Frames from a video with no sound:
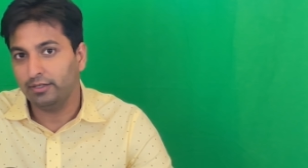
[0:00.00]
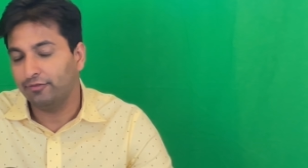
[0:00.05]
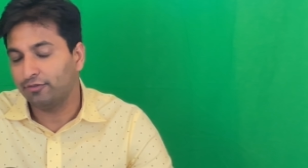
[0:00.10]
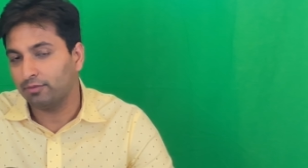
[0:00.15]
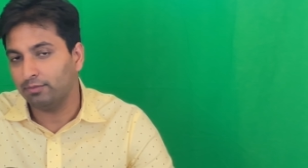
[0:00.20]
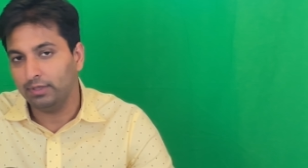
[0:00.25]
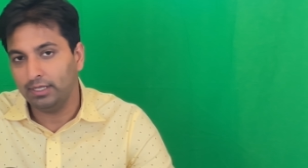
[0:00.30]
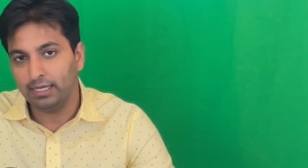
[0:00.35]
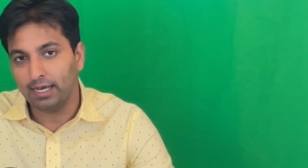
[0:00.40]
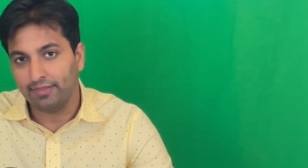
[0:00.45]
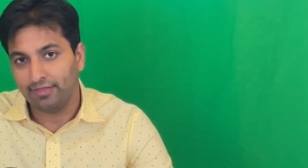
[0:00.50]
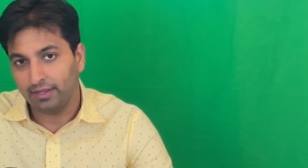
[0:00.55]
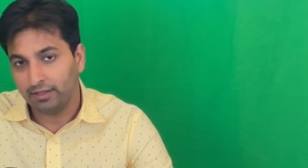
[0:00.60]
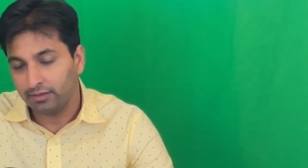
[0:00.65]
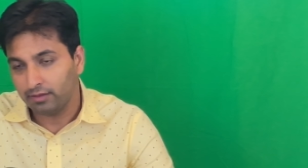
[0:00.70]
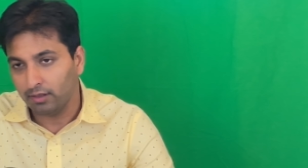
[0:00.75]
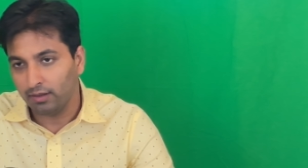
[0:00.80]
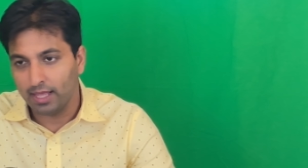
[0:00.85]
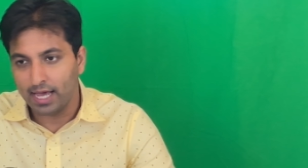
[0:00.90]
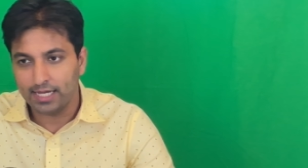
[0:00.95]
for me, I think
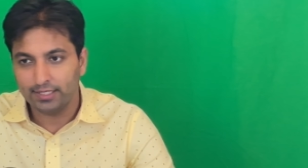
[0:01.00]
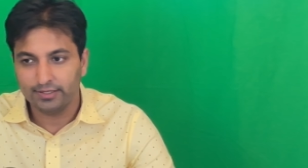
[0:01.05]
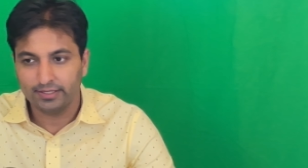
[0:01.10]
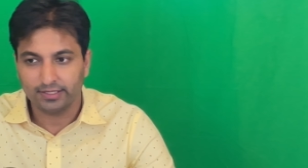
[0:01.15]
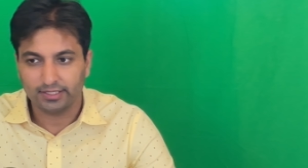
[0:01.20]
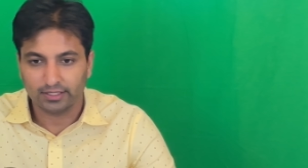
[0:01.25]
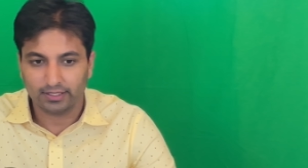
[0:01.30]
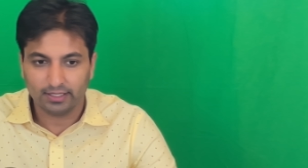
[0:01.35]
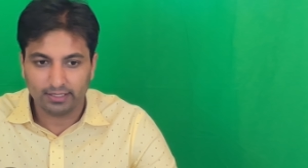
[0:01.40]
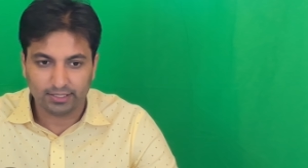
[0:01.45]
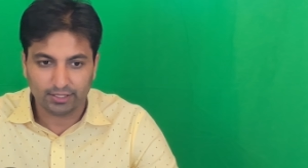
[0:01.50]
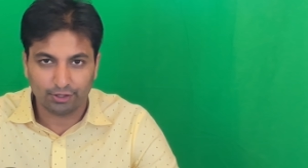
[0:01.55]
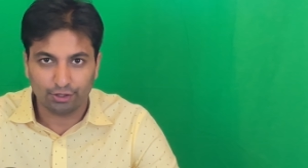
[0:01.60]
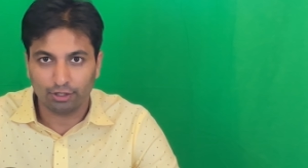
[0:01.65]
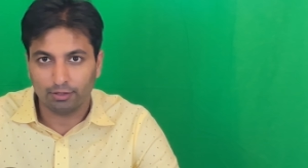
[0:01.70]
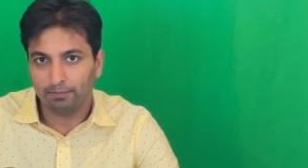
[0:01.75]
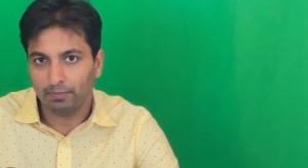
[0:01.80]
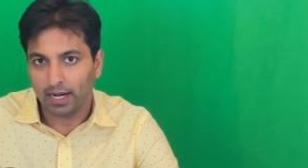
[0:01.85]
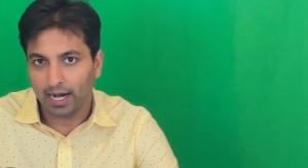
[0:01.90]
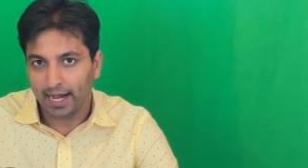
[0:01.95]
the lens is a
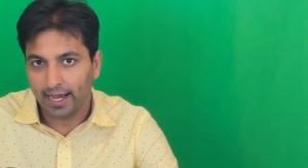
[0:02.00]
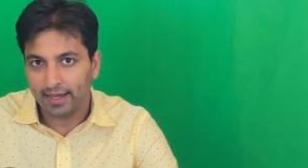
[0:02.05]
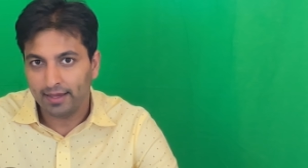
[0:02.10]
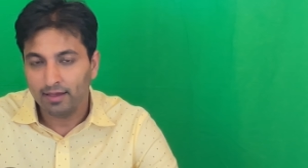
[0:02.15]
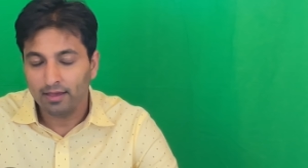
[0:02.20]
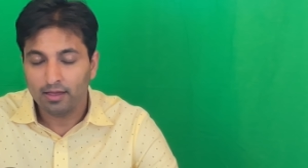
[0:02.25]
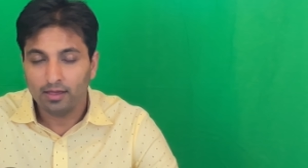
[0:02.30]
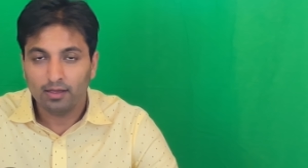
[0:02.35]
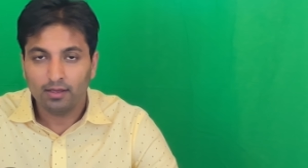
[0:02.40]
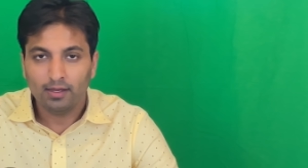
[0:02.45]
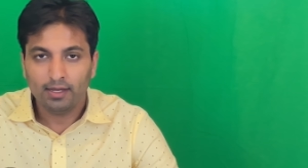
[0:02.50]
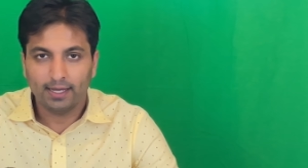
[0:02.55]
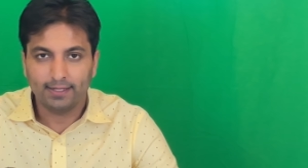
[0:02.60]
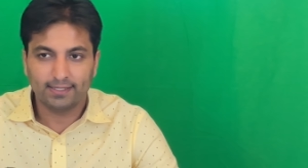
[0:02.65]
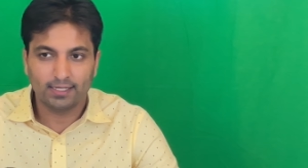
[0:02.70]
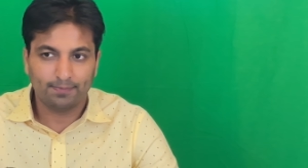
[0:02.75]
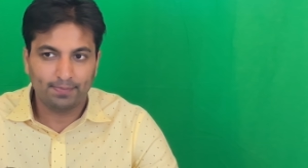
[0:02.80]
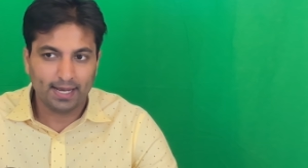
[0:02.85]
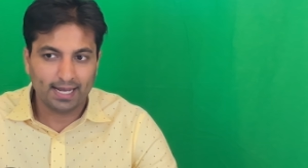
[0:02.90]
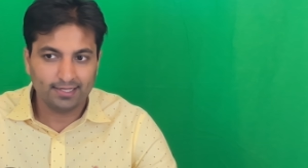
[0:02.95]
good buy. It
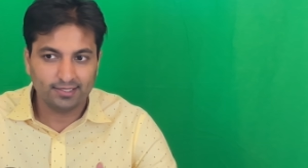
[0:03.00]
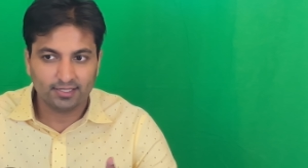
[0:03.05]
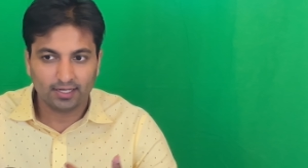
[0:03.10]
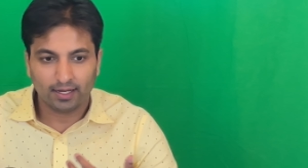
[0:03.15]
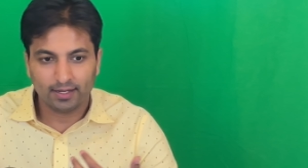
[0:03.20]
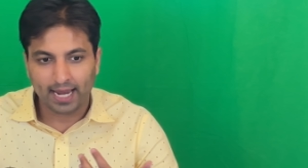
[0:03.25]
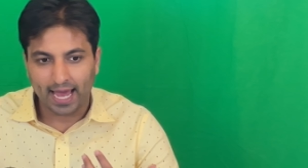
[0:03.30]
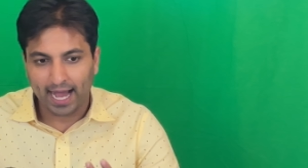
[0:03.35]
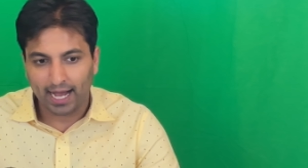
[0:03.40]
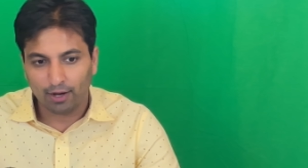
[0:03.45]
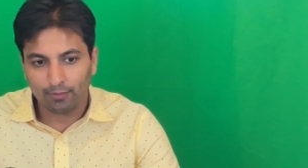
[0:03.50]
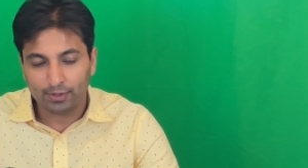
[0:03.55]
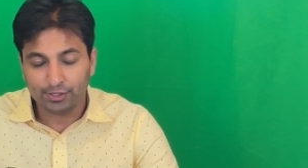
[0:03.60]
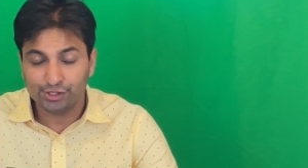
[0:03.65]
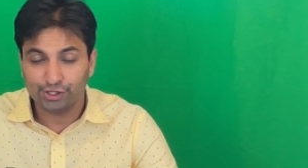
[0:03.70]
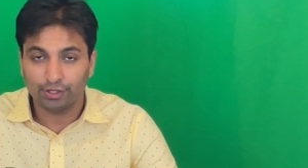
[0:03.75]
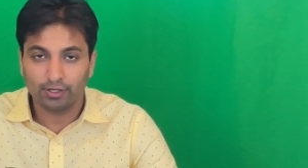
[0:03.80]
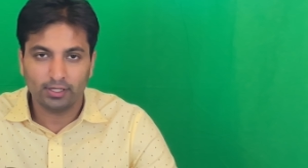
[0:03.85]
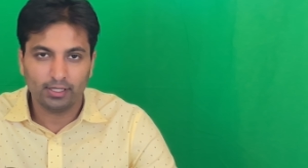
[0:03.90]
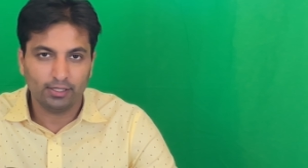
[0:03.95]
depends on how
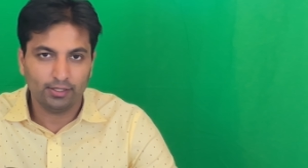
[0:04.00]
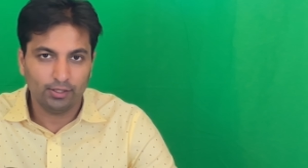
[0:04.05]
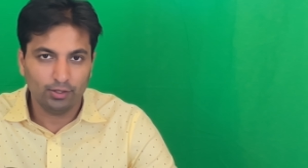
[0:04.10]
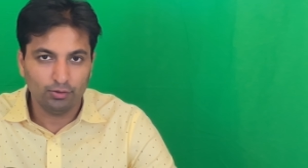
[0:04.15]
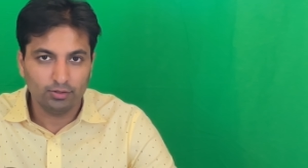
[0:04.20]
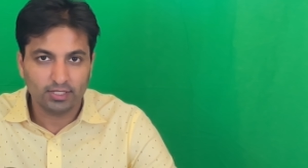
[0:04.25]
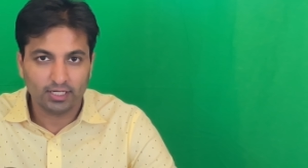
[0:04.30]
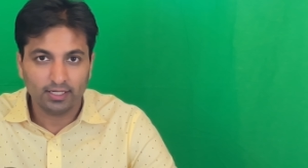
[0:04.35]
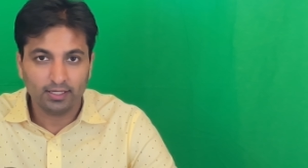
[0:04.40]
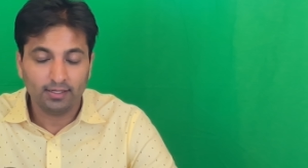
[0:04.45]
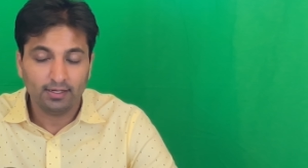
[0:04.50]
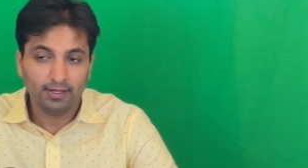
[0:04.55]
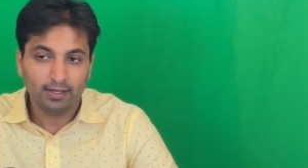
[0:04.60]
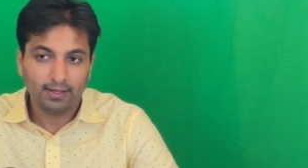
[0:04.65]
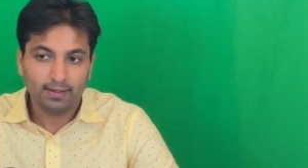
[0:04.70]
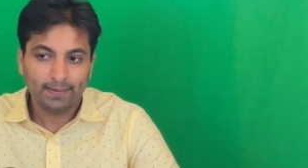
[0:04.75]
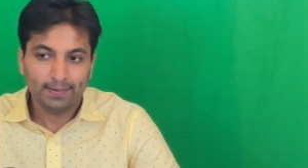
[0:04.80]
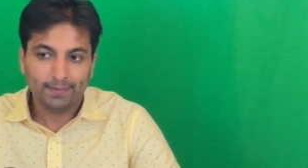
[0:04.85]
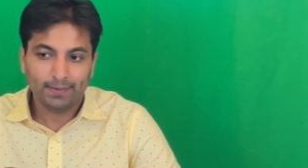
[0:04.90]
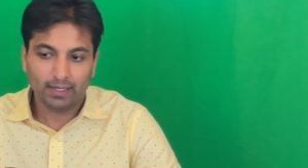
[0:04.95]
much you're going to use it.
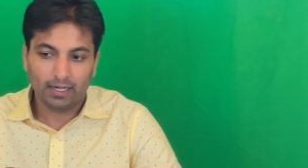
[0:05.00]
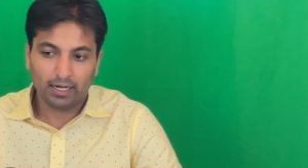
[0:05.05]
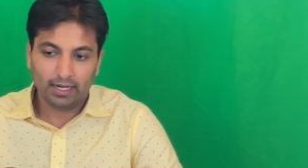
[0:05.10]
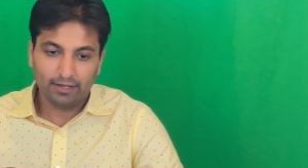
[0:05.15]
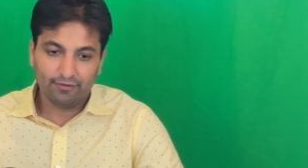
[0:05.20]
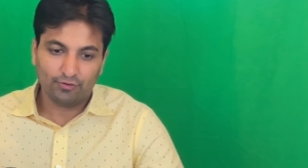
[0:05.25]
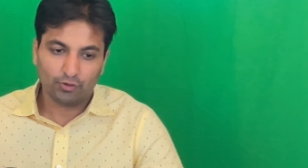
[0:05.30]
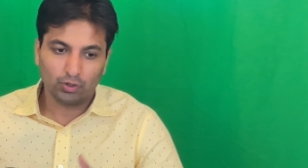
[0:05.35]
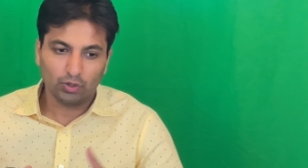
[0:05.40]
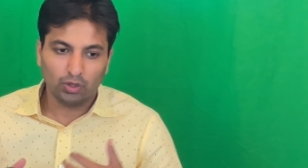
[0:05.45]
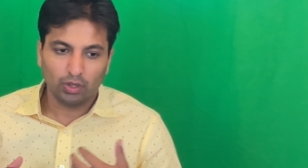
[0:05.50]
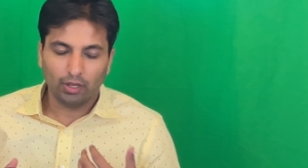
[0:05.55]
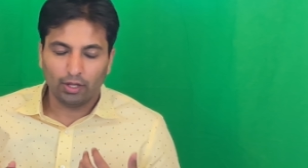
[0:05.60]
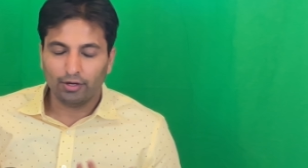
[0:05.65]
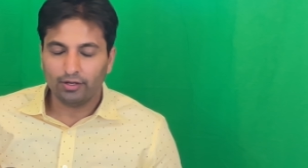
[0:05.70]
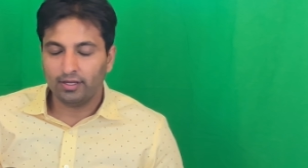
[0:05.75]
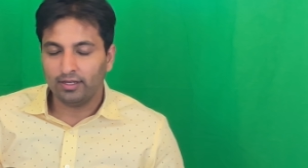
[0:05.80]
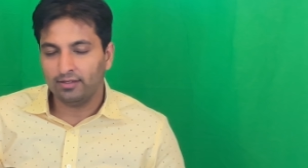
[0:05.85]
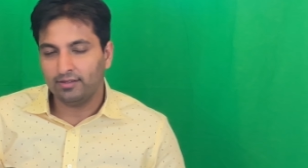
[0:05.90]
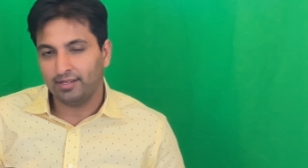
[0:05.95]
If you're
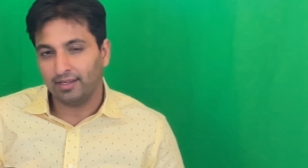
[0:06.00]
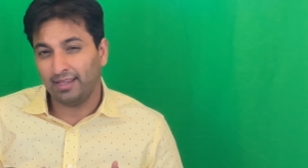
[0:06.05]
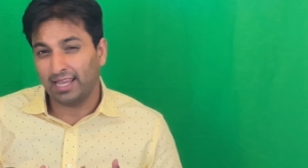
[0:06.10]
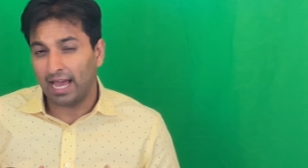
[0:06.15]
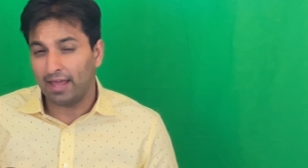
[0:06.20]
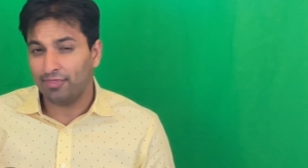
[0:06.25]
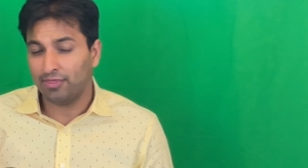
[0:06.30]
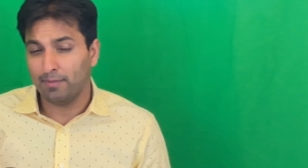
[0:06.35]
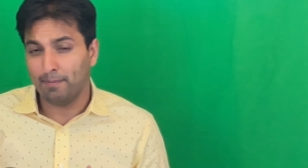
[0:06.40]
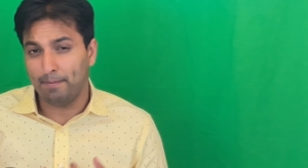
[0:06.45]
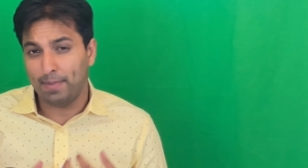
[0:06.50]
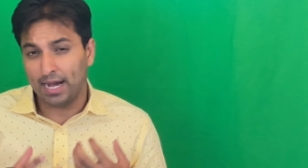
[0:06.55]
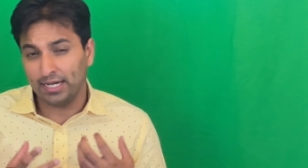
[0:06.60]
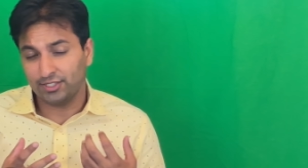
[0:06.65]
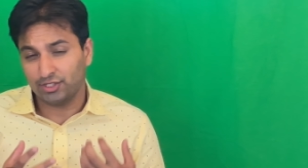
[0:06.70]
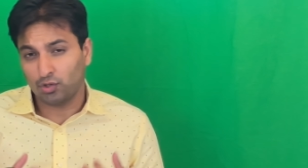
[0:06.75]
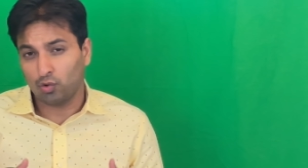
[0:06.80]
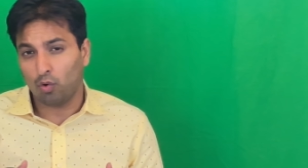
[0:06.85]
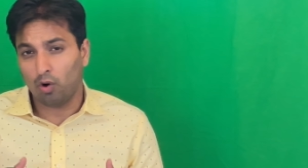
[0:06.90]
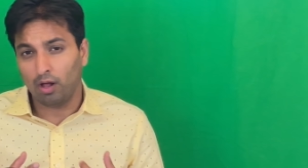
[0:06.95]
looking to get the
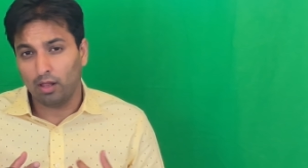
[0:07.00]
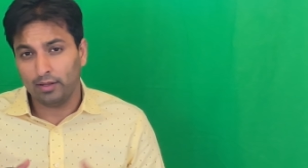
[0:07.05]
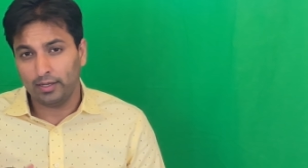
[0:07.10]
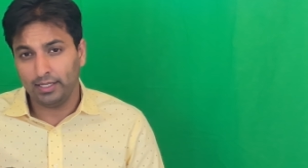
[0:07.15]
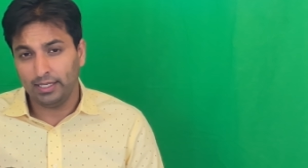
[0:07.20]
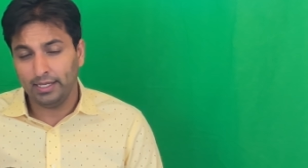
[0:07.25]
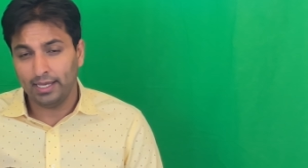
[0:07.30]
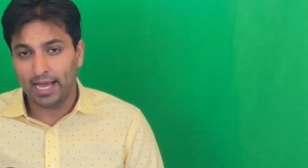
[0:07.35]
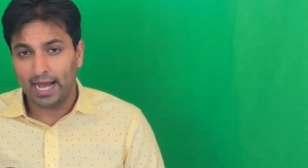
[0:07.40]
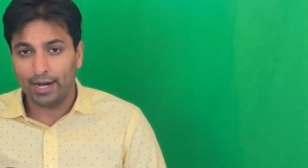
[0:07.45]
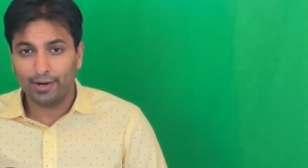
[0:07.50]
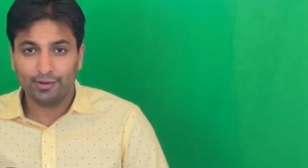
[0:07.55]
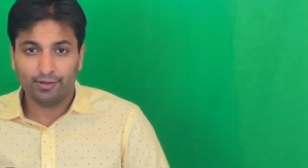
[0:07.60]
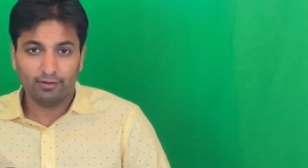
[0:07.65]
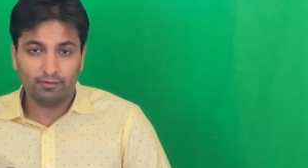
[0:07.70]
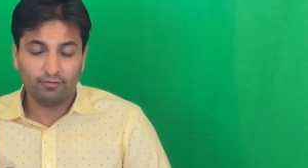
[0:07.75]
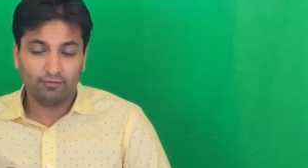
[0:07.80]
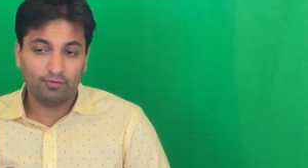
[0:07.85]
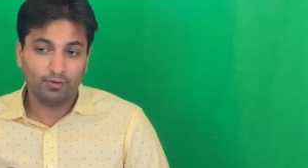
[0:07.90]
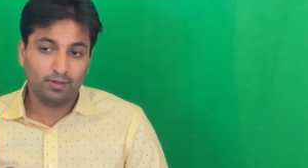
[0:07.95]
best quality out
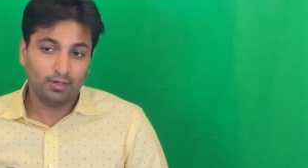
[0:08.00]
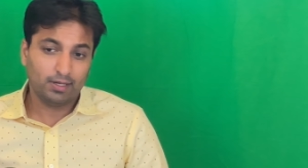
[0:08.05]
of